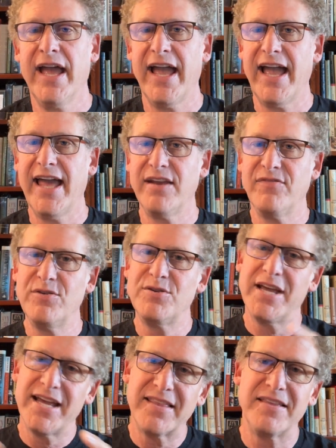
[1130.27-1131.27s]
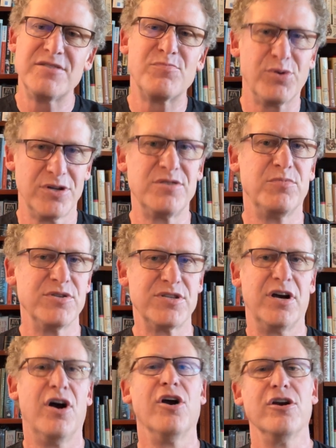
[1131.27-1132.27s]
And if you take these principles to
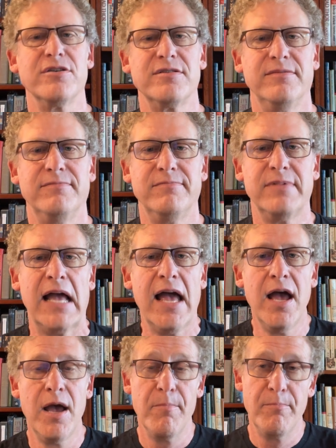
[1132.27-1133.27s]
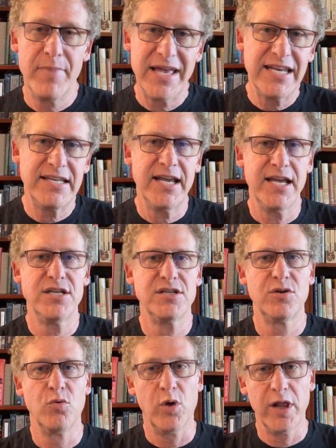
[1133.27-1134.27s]
heart,
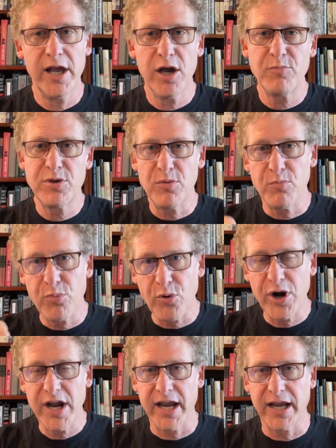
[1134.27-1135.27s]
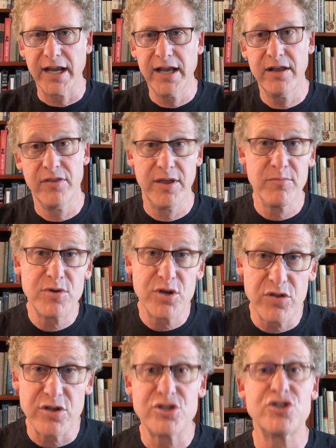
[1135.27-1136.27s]
meditation will help you bring them to
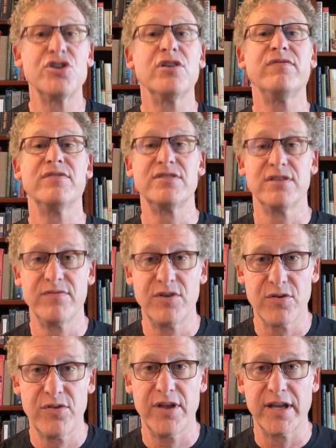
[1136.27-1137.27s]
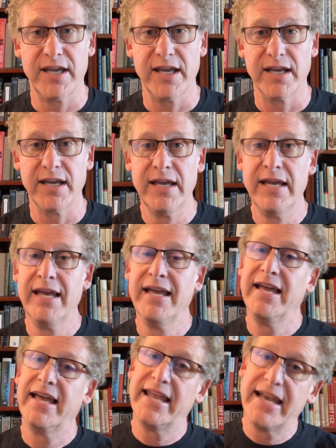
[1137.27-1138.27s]
the surface of your thinking,
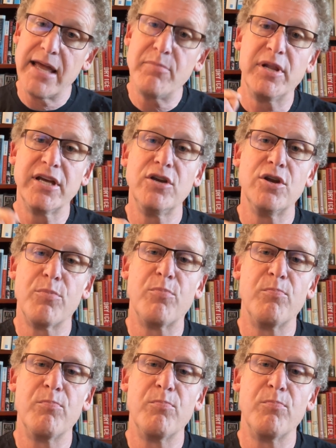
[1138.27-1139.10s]
enabling you to